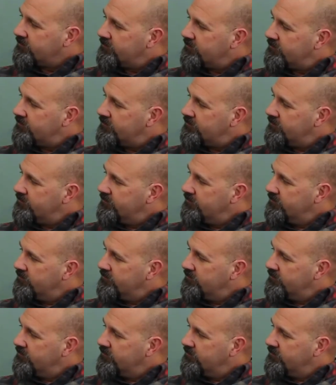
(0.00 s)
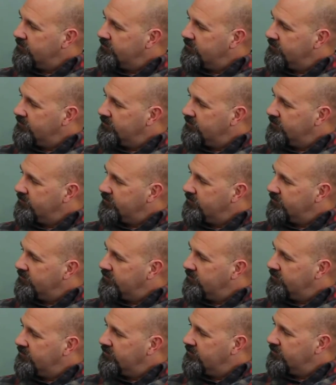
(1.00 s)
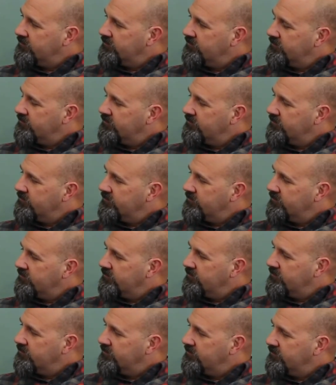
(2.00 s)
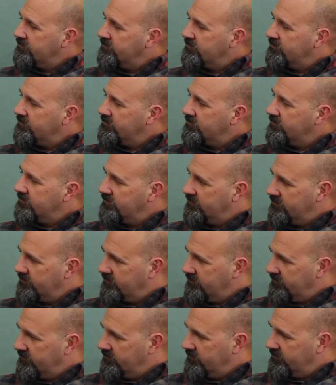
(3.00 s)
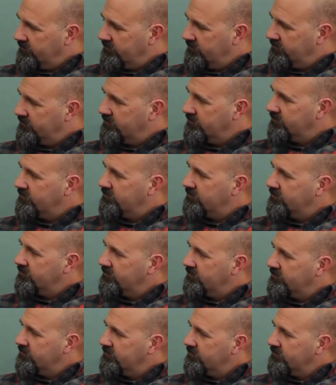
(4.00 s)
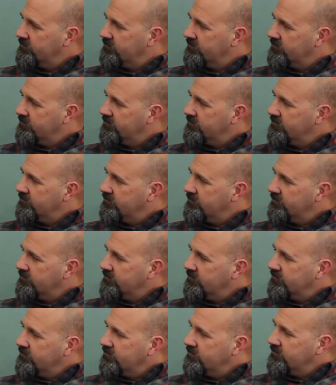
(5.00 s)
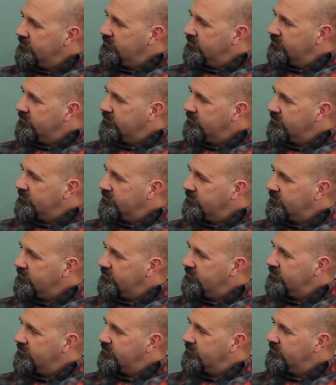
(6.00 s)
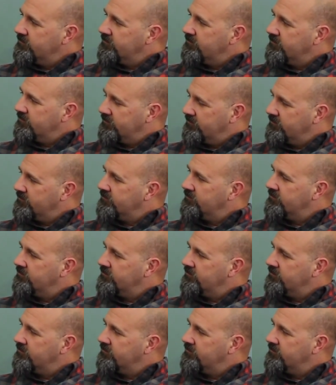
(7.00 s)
No words are spoken by the person on screen.